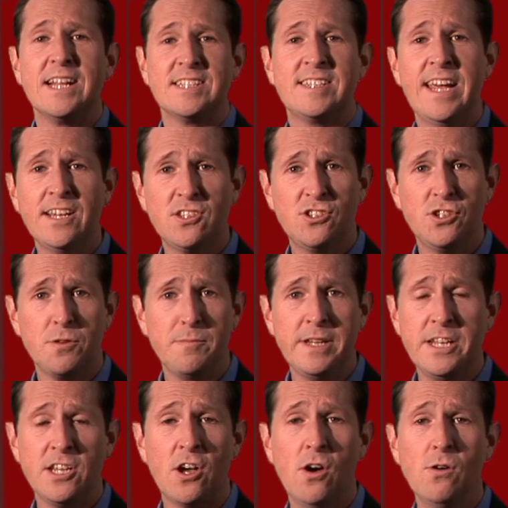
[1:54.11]
Text your
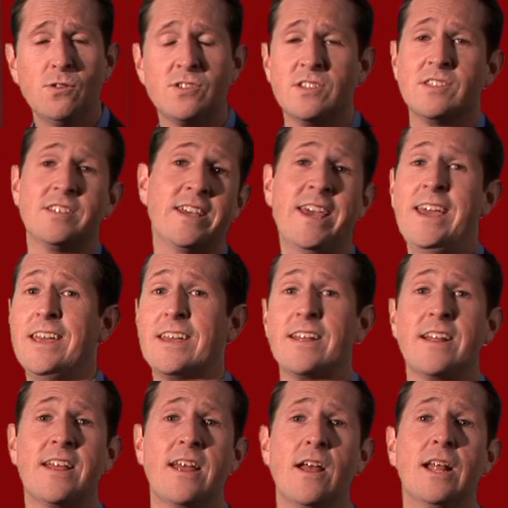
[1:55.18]
meeting host and say, hey,
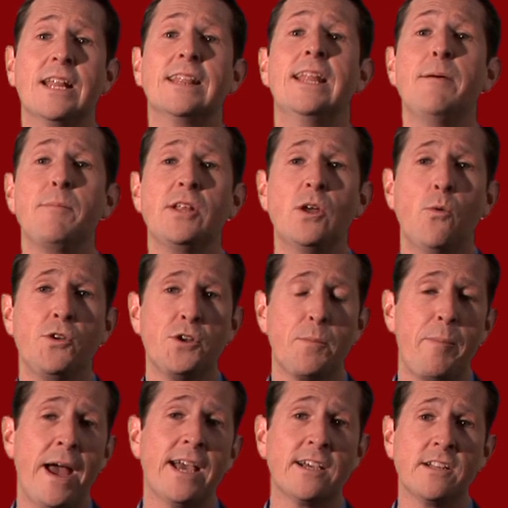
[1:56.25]
let me know when you're
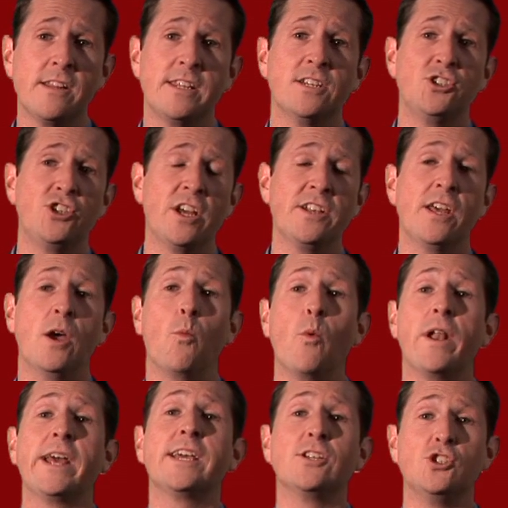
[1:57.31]
back onto the agenda and
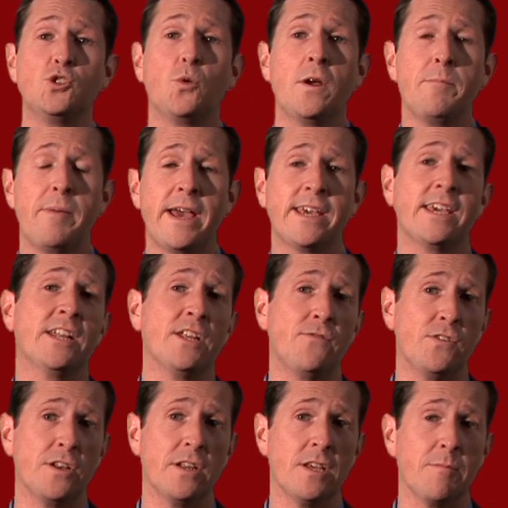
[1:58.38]
when I can join back in if
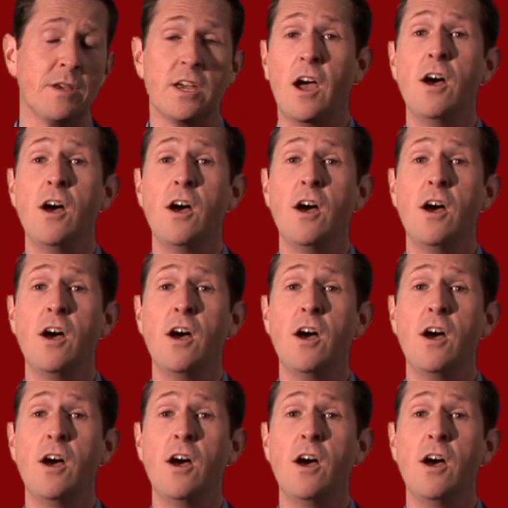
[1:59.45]
you need me.